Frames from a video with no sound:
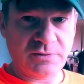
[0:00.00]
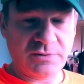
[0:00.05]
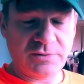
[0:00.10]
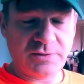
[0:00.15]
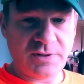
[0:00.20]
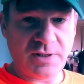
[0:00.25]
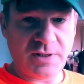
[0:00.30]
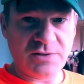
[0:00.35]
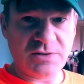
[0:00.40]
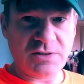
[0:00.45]

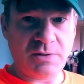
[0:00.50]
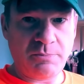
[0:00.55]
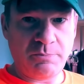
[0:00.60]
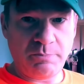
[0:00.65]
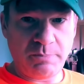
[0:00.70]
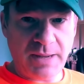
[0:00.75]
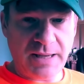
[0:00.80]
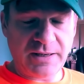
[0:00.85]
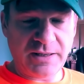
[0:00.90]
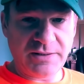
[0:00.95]
Just
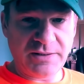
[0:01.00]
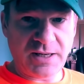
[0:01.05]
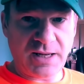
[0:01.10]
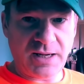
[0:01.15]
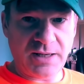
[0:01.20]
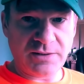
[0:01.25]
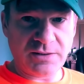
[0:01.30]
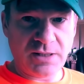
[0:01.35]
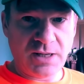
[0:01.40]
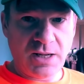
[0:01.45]

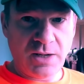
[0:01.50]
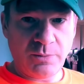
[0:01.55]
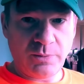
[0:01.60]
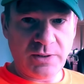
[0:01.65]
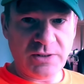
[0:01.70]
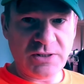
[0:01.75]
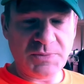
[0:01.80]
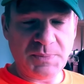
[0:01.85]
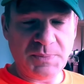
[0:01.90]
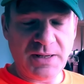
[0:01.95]
meditate,
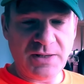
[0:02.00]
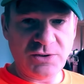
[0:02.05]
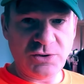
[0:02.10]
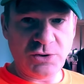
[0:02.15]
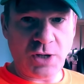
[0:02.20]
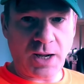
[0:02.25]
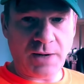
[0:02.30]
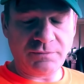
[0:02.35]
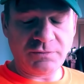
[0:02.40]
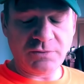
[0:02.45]
which means
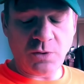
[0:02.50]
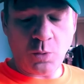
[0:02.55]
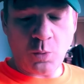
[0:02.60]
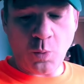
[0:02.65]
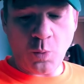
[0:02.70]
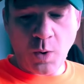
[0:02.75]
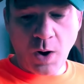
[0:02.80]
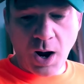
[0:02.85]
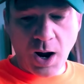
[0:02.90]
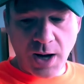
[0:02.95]
you have to
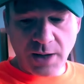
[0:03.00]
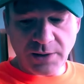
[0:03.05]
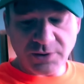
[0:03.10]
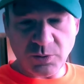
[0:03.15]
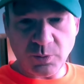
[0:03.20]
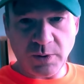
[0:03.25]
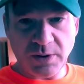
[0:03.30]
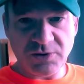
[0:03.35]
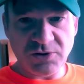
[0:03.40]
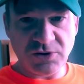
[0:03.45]

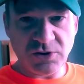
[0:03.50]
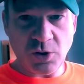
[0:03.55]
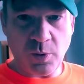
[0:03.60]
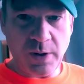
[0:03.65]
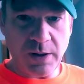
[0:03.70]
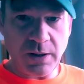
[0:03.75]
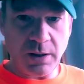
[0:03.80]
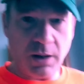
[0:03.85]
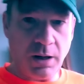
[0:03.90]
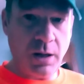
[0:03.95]
watch what's
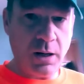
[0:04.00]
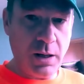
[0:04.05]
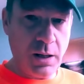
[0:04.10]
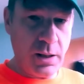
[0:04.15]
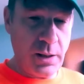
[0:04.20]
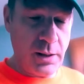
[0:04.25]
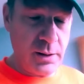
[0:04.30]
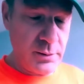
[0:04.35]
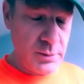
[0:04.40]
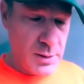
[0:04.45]
going
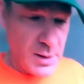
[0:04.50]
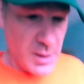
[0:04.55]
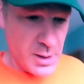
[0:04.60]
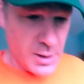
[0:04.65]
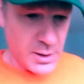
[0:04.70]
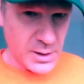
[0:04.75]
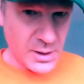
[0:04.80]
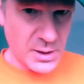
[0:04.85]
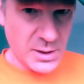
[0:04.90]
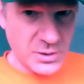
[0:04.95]
on
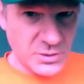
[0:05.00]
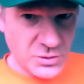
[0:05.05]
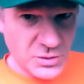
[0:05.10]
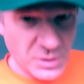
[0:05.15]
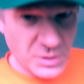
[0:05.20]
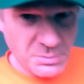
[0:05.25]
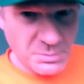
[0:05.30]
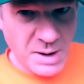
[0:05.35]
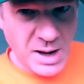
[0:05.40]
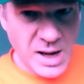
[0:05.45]
in
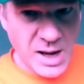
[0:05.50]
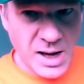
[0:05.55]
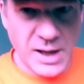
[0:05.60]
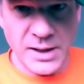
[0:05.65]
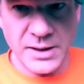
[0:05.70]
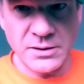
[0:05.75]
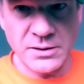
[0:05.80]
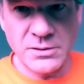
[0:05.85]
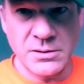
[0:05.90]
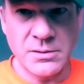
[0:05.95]
your
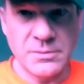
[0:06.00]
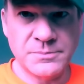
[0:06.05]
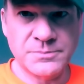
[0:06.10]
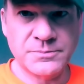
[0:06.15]
mind.